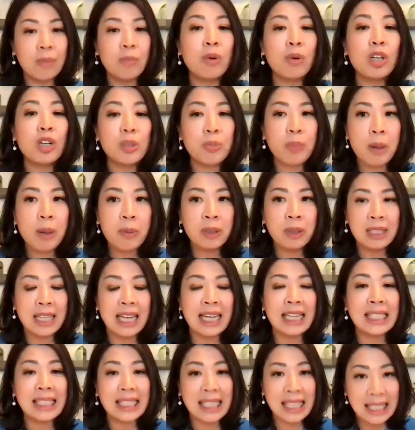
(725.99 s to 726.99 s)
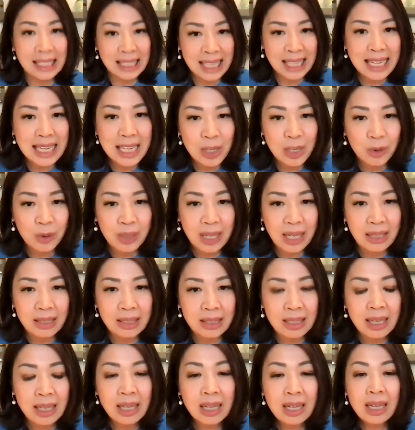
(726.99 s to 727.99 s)
Most people take 16
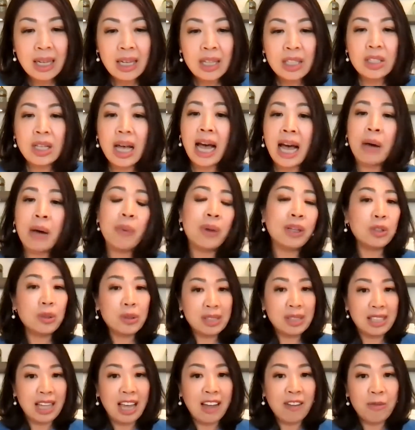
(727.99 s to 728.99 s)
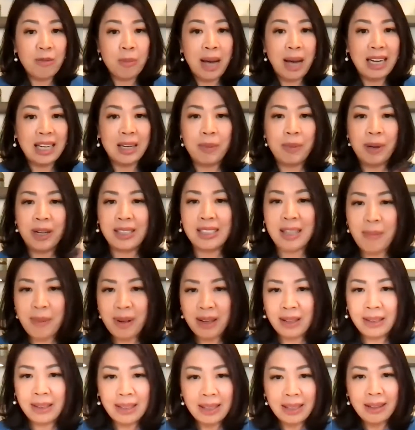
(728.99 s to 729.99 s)
units. So I want to save money because I'm
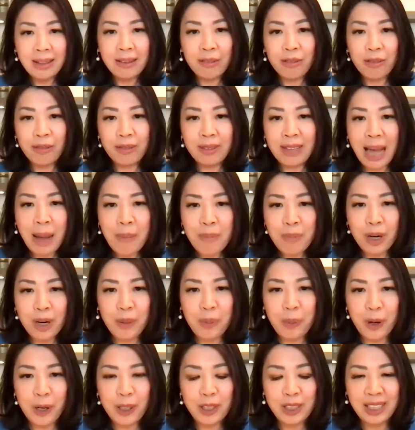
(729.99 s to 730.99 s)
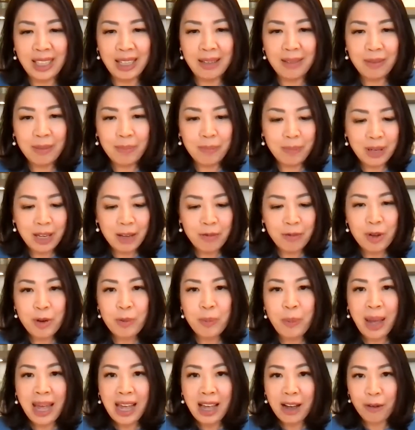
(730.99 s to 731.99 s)
a number person. If you
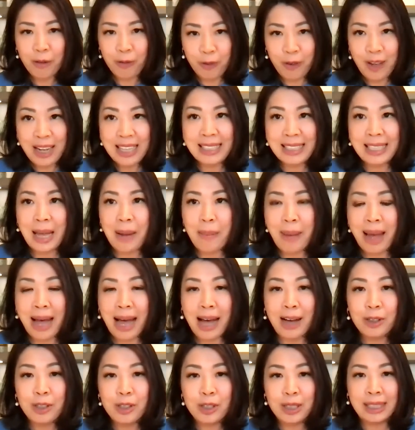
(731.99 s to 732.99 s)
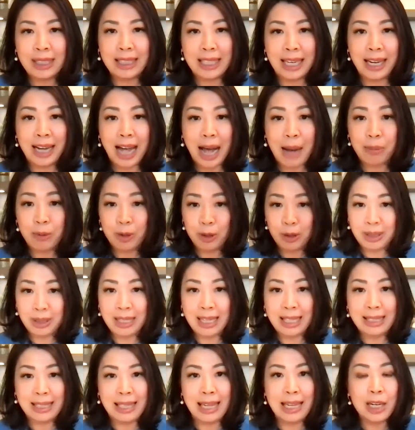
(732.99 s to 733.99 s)
pay a fixed amount, you can take up to
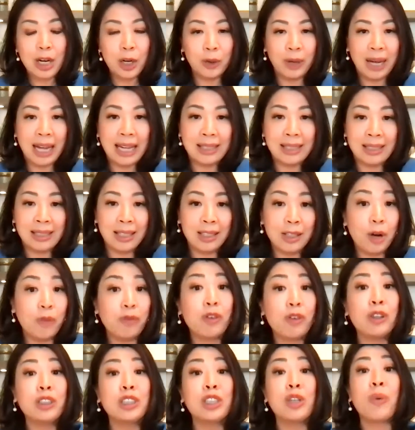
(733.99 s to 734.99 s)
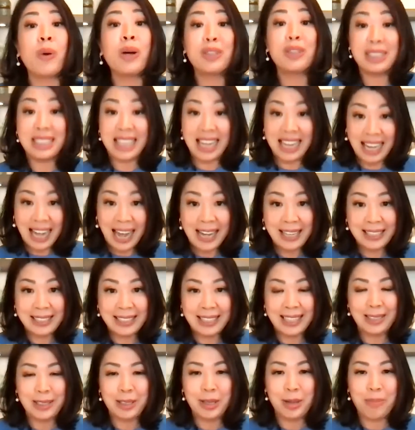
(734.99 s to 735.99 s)
16 or 18. Of course, you want to take
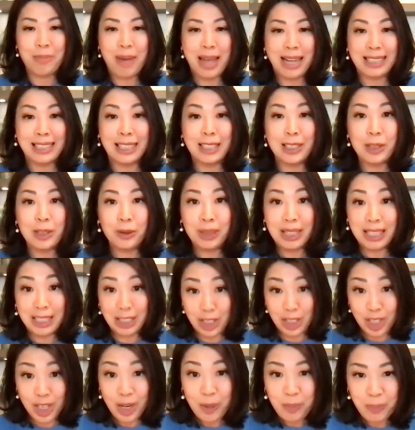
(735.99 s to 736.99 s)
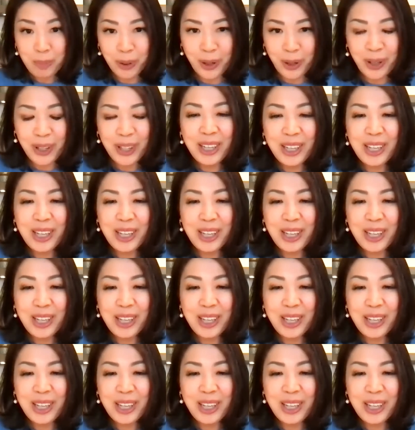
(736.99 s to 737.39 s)
18 to make the unit cheaper.